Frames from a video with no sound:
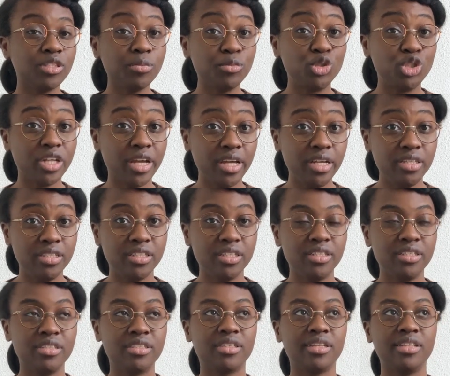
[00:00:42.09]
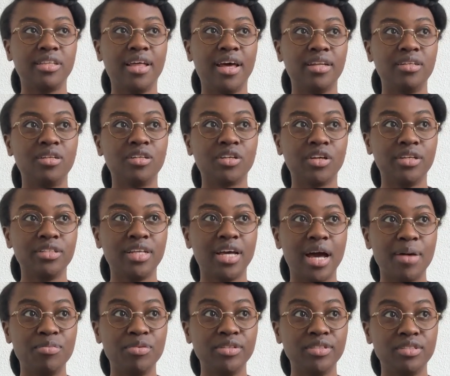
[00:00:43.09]
changes that are going to
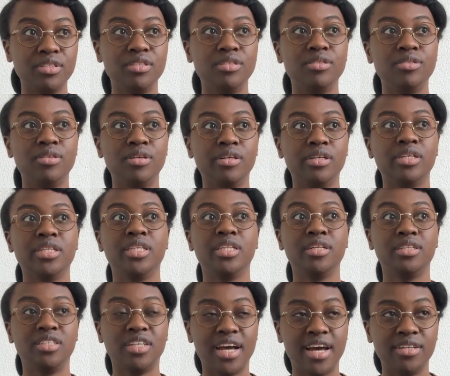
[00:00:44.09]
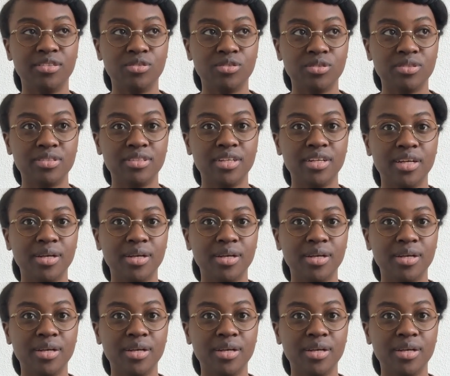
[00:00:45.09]
happen to the channel,